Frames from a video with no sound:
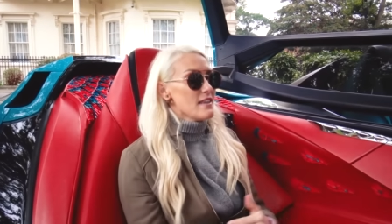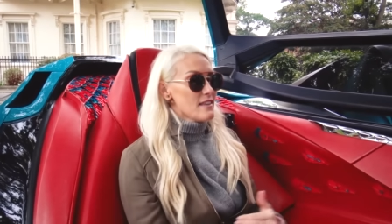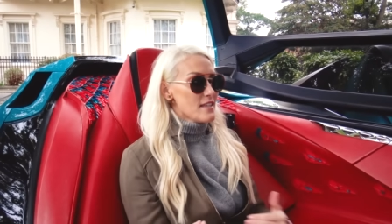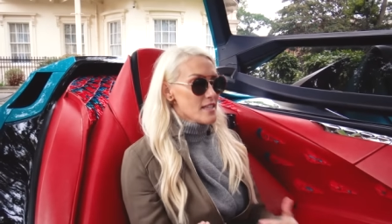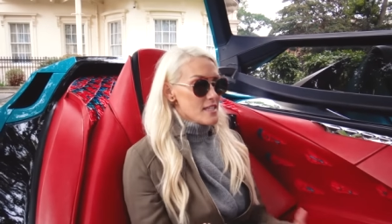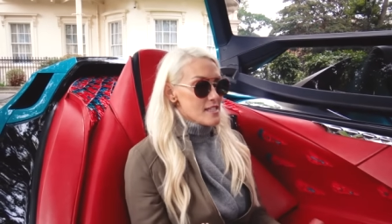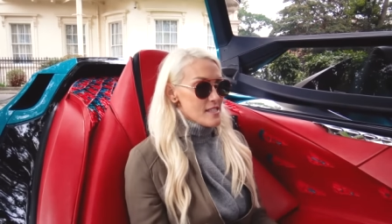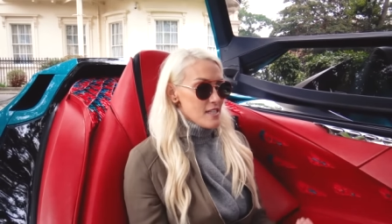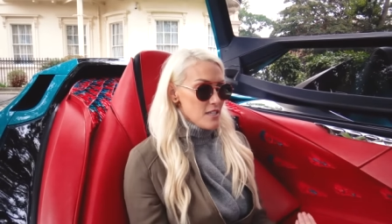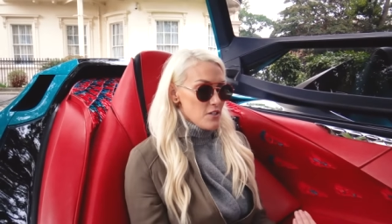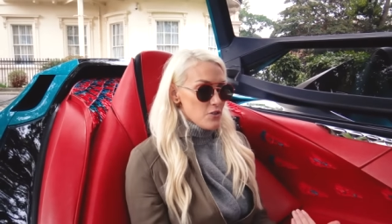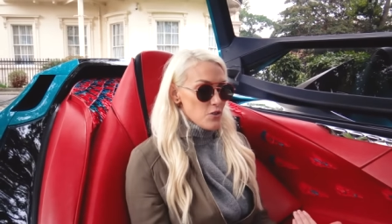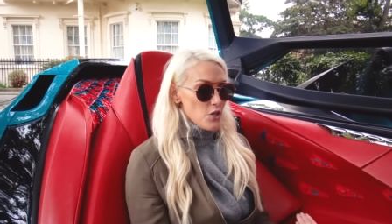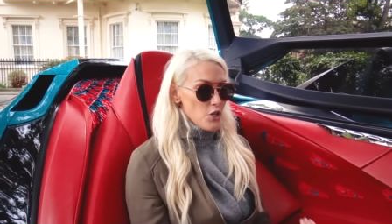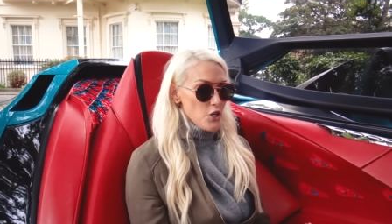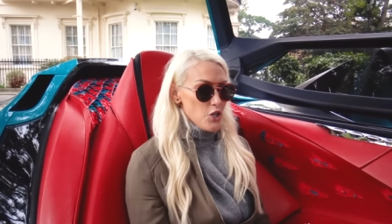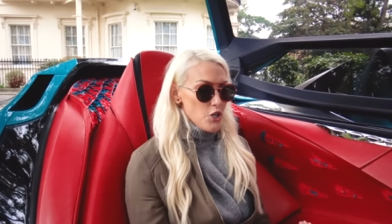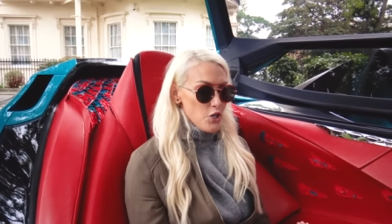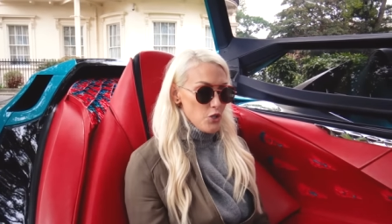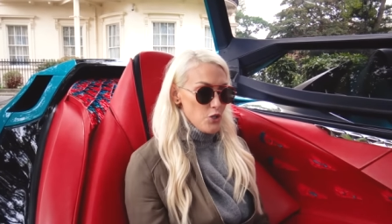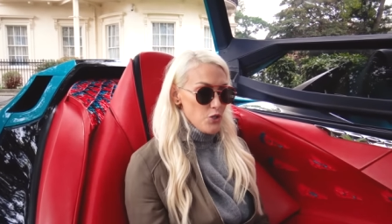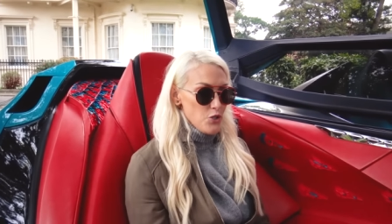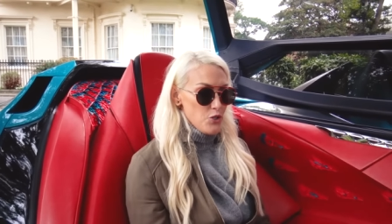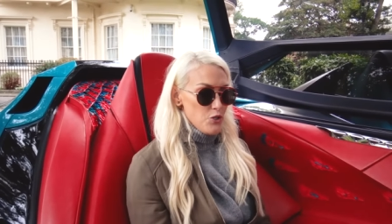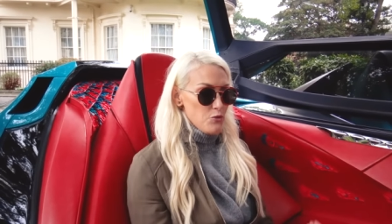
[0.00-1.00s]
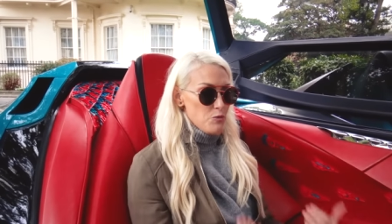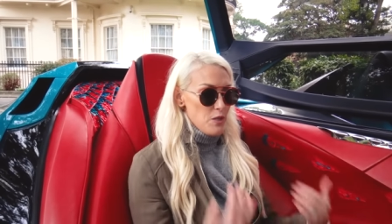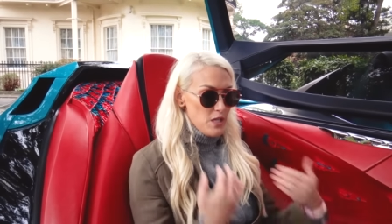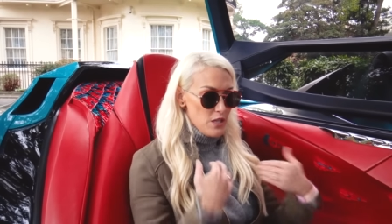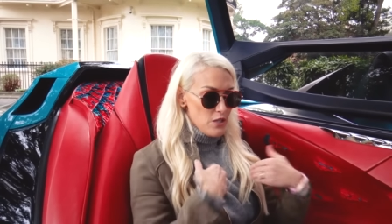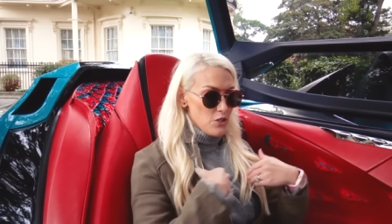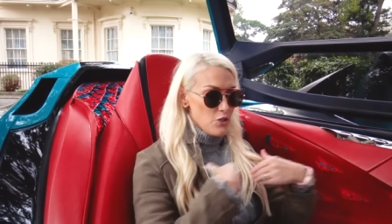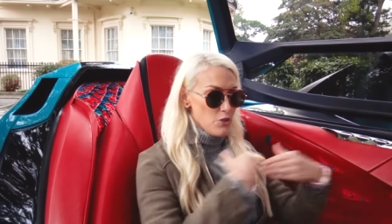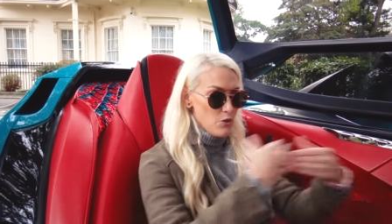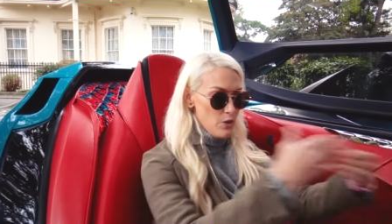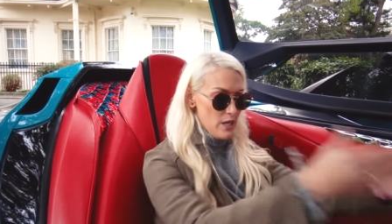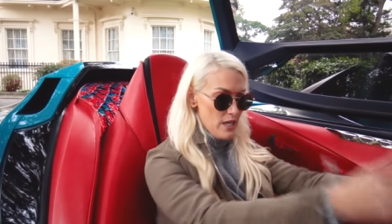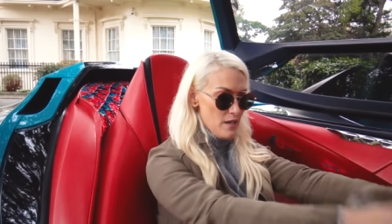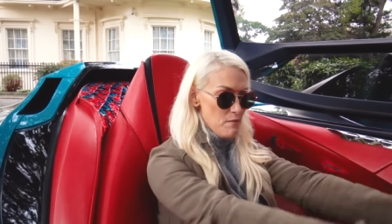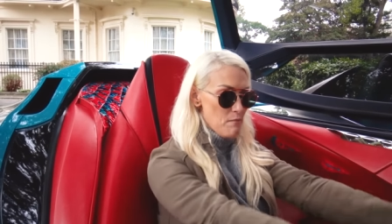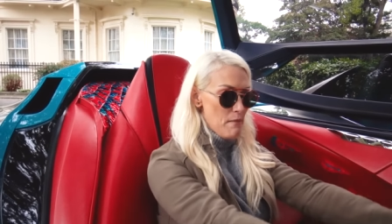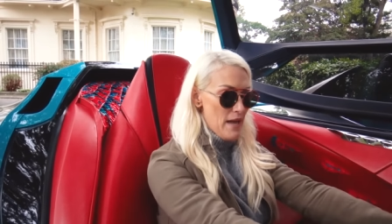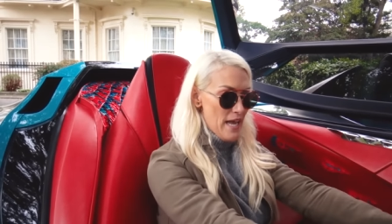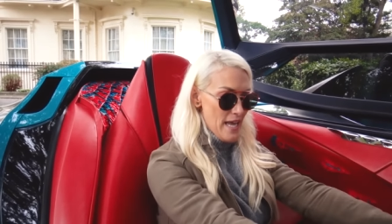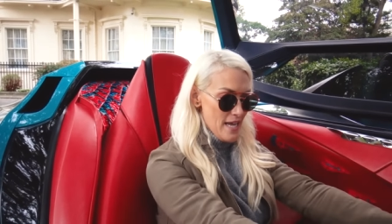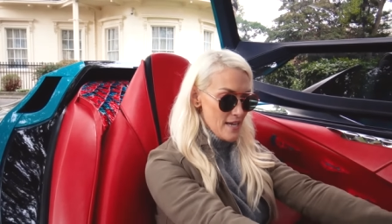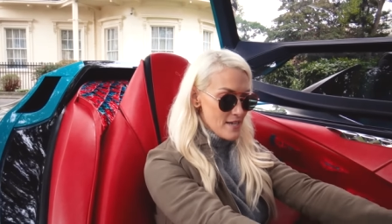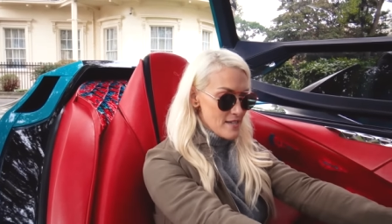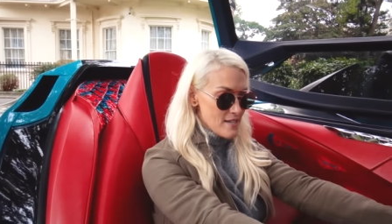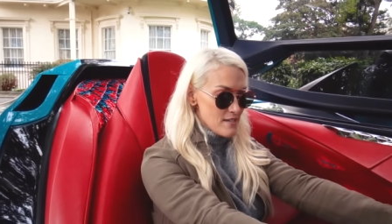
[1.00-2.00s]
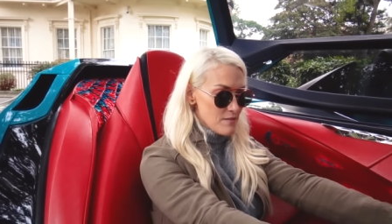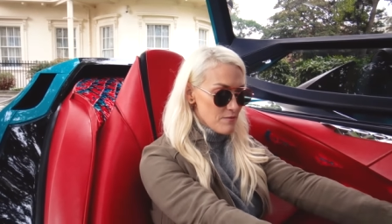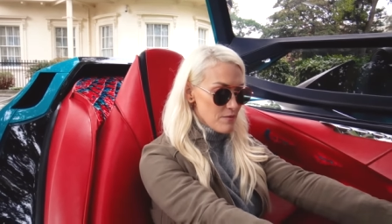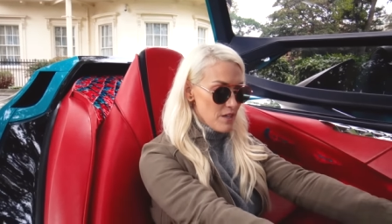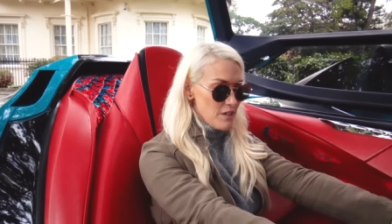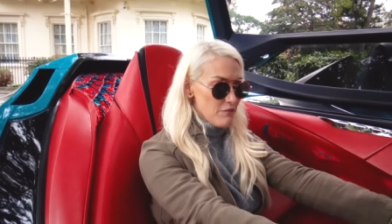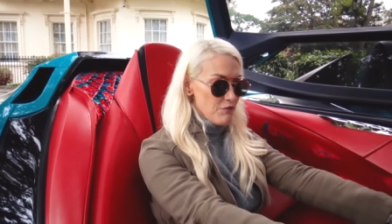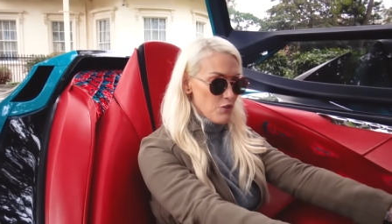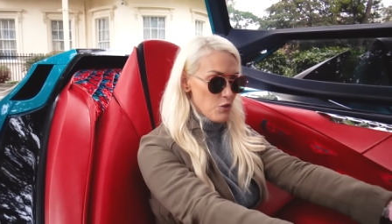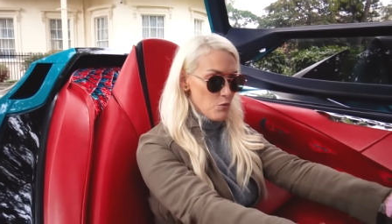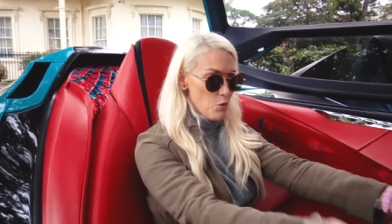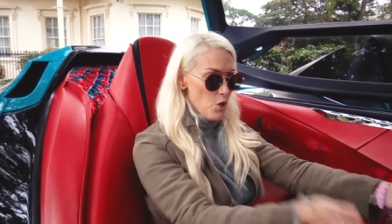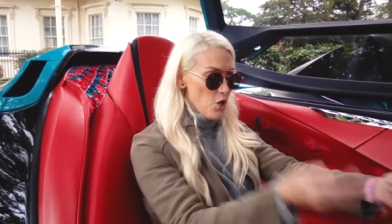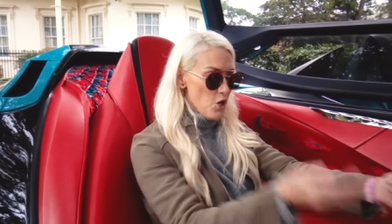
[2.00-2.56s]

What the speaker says: in this little cocoon with you and a mate if you